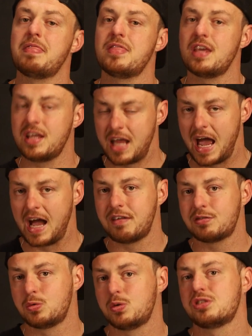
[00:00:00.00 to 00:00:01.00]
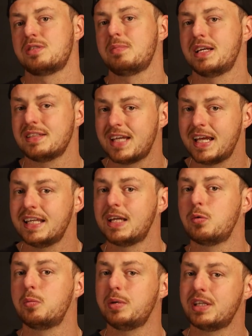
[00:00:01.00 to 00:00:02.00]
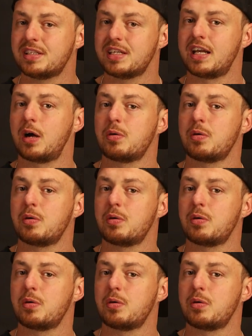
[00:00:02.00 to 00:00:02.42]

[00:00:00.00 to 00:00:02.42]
and then afterwards, the maintaining will be the 10